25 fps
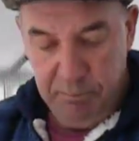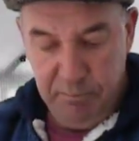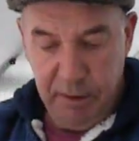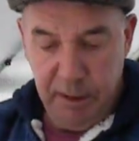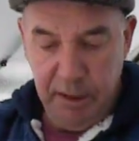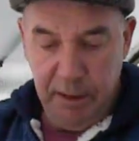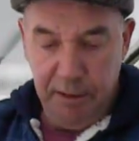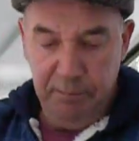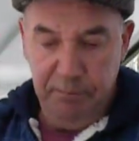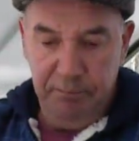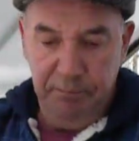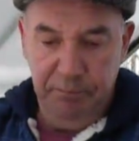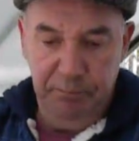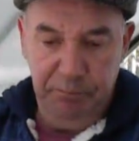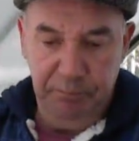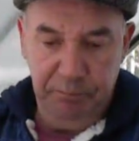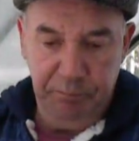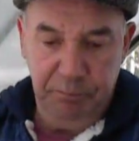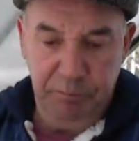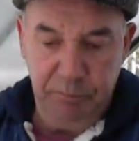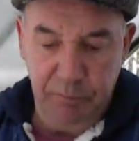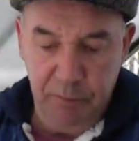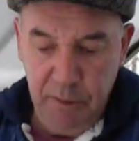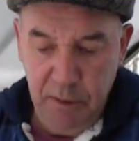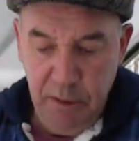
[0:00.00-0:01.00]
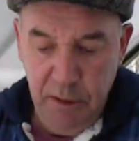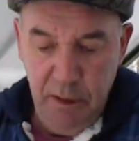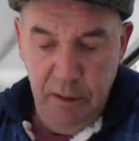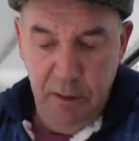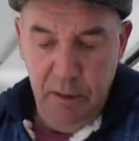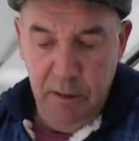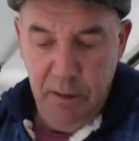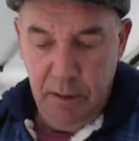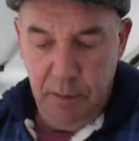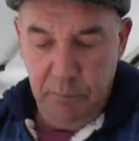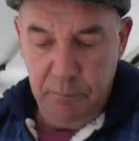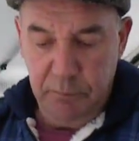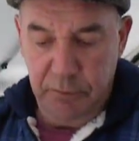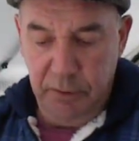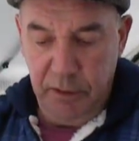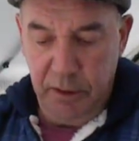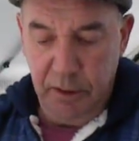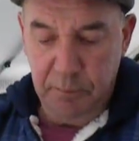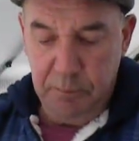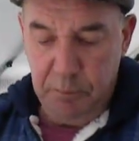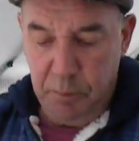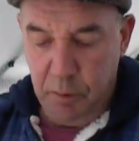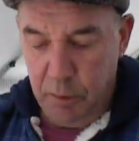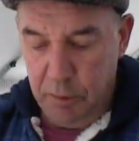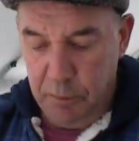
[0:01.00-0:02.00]
I'm
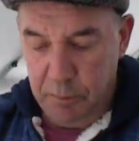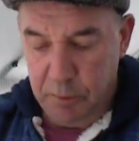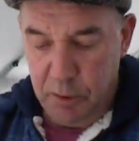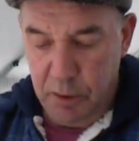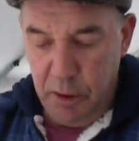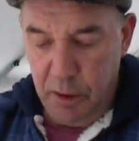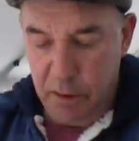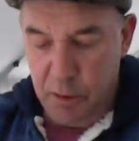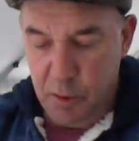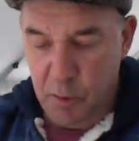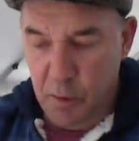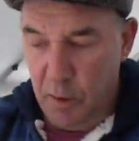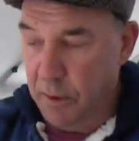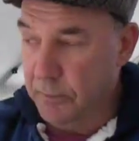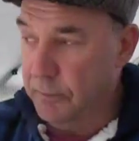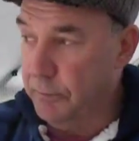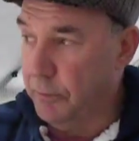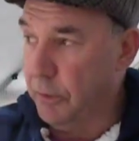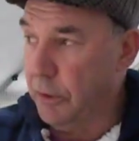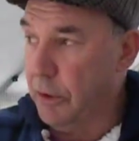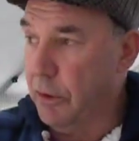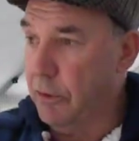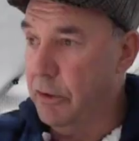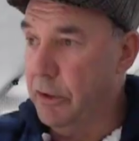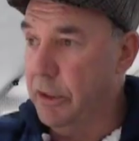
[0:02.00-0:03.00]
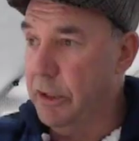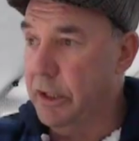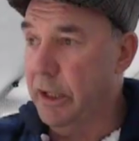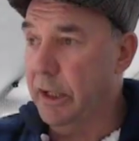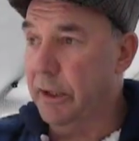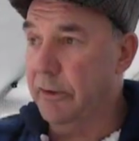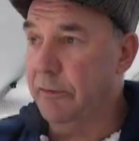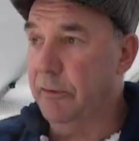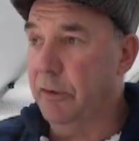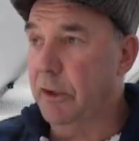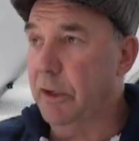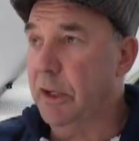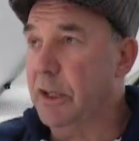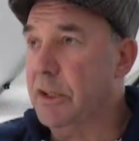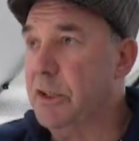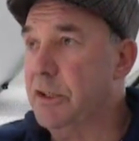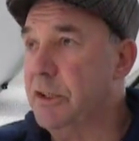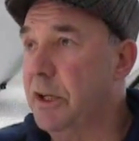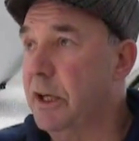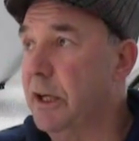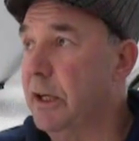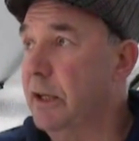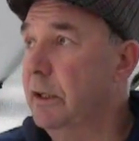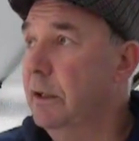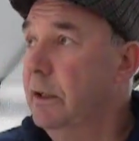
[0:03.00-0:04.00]
thinking of putting a 12-footer in here for
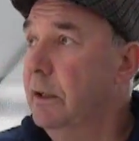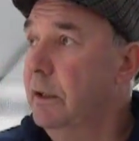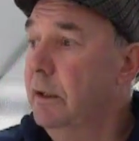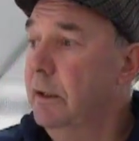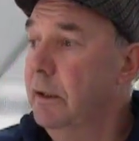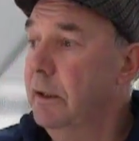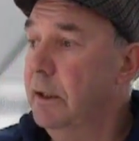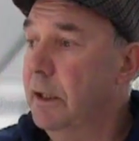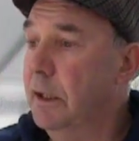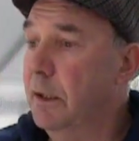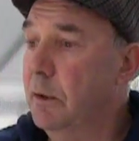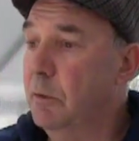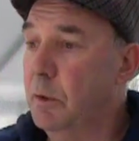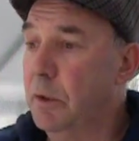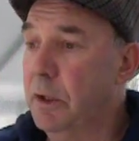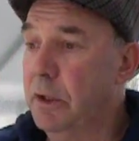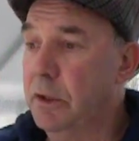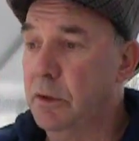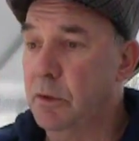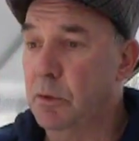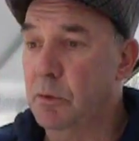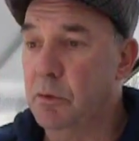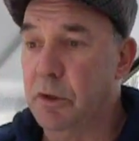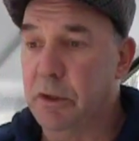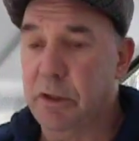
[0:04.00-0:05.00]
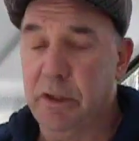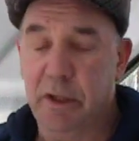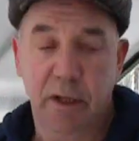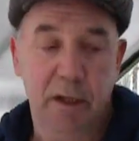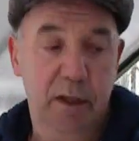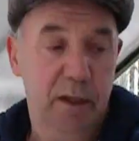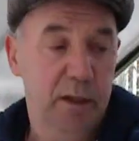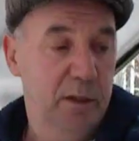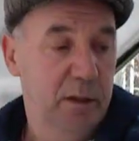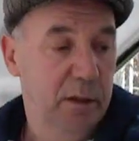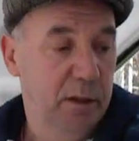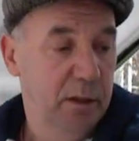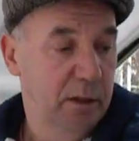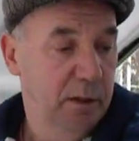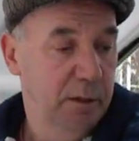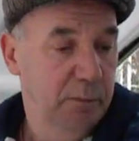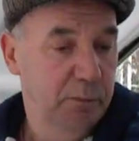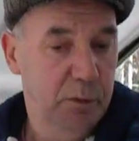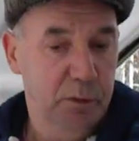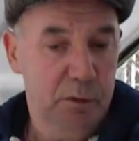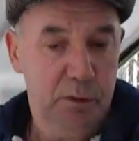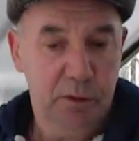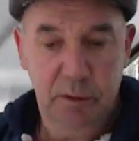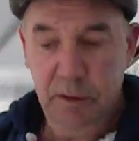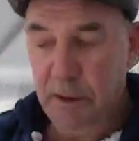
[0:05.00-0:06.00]
next year when I do retire.
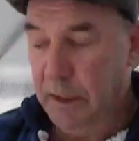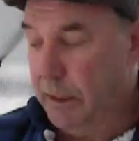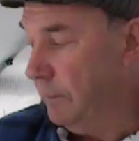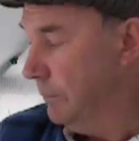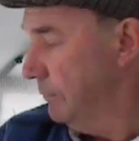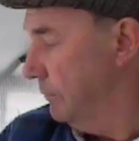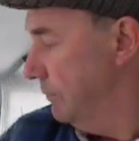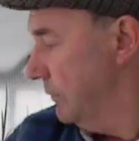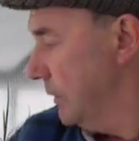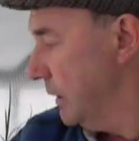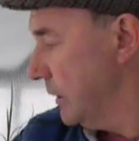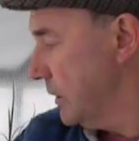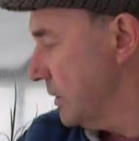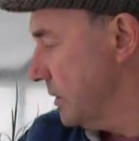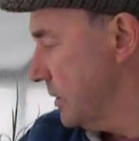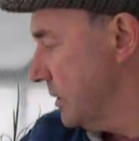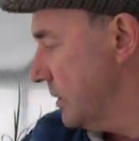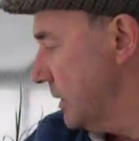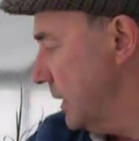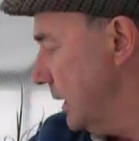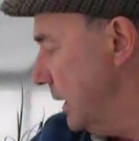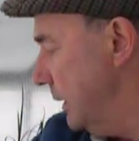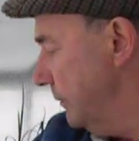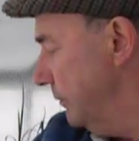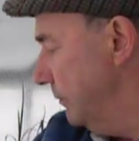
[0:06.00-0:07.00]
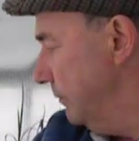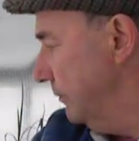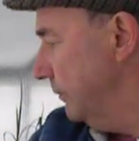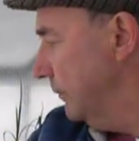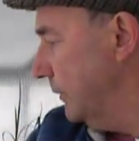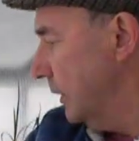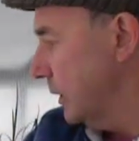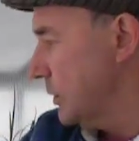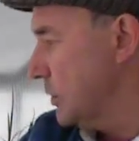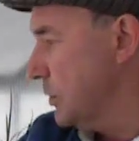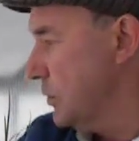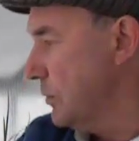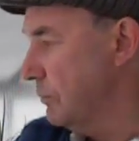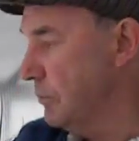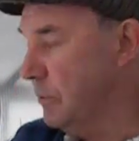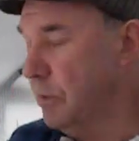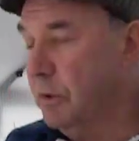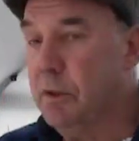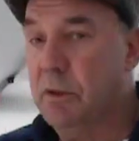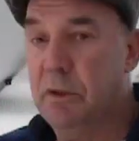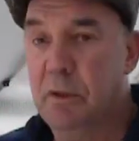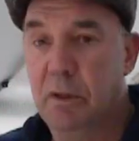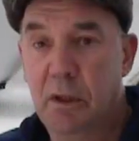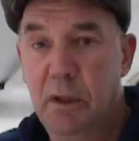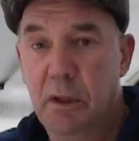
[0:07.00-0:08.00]
But that's
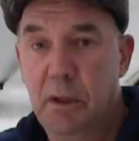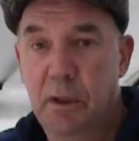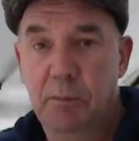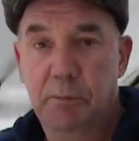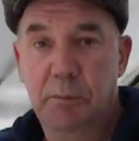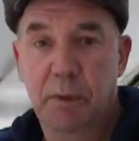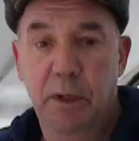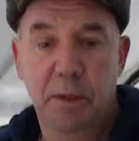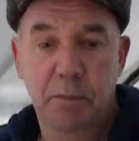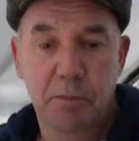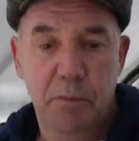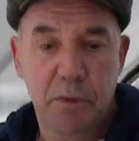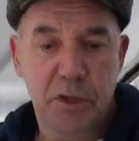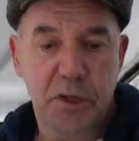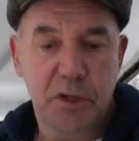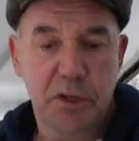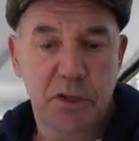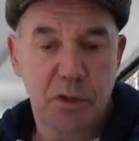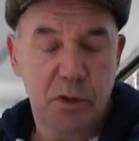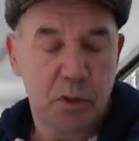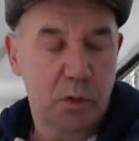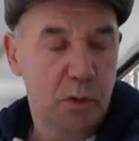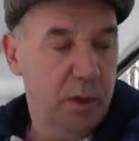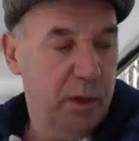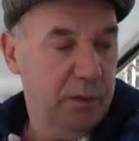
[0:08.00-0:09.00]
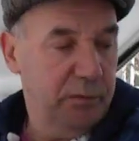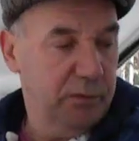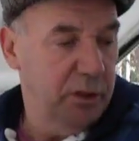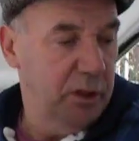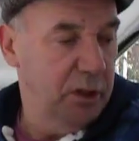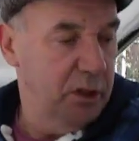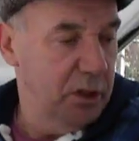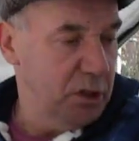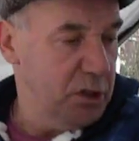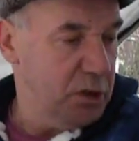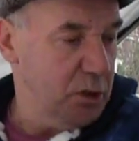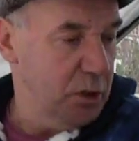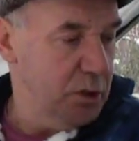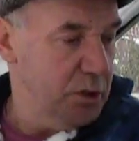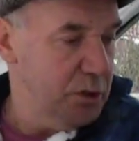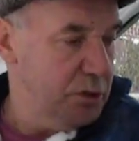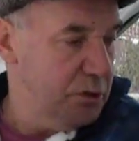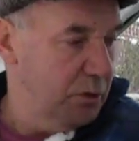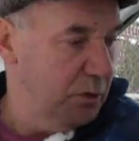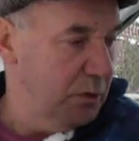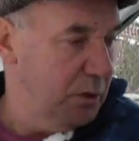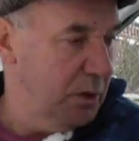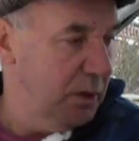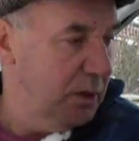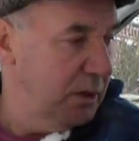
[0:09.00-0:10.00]
something me and the missus are going to have to discuss
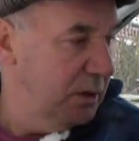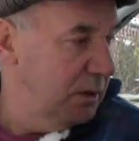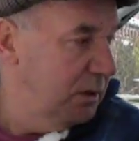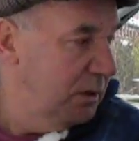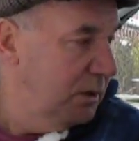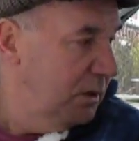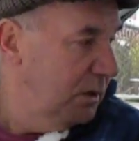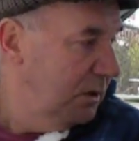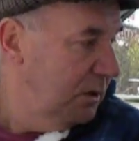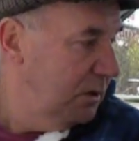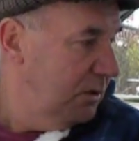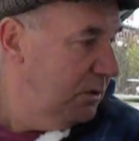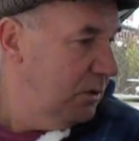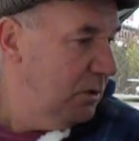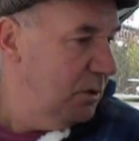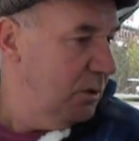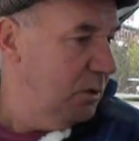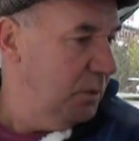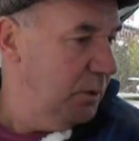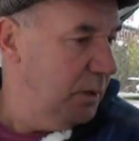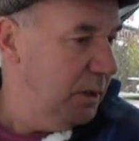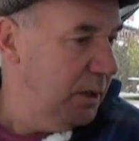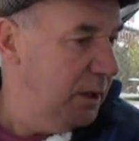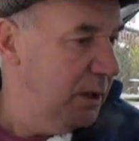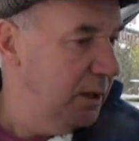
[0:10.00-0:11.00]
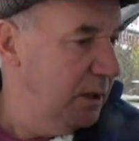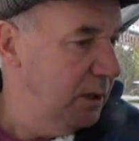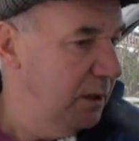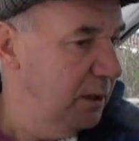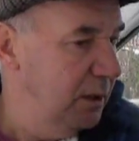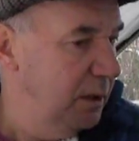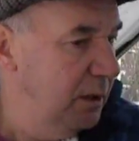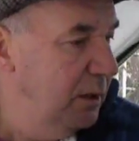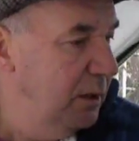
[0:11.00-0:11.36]
through the week,